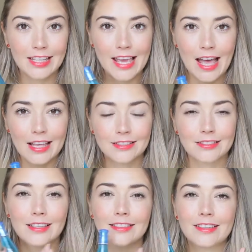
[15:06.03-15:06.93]
yes,
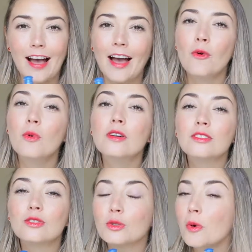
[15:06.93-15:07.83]
since I
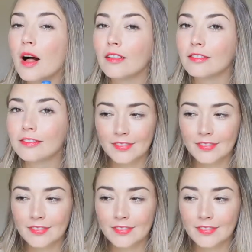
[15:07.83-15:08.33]
was 12.